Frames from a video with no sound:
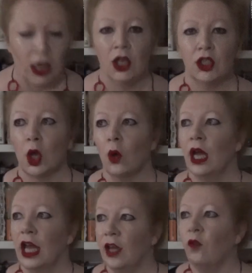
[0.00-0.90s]
So
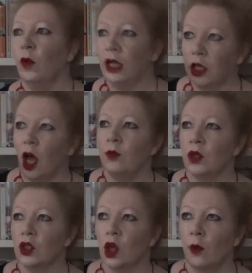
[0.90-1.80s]
if we climb to
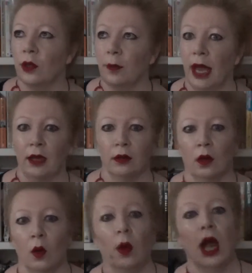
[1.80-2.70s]
the top of the mountain,
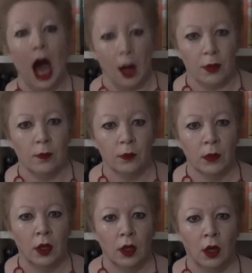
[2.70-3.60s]
we're up.
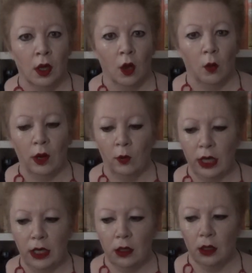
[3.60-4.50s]
When
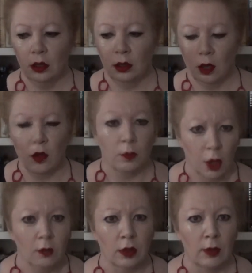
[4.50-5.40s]
we go to the
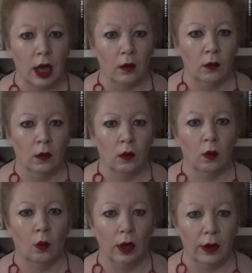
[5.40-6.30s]
bottom of the mountain,
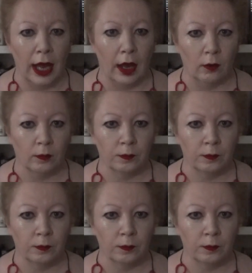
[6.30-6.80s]
we're down.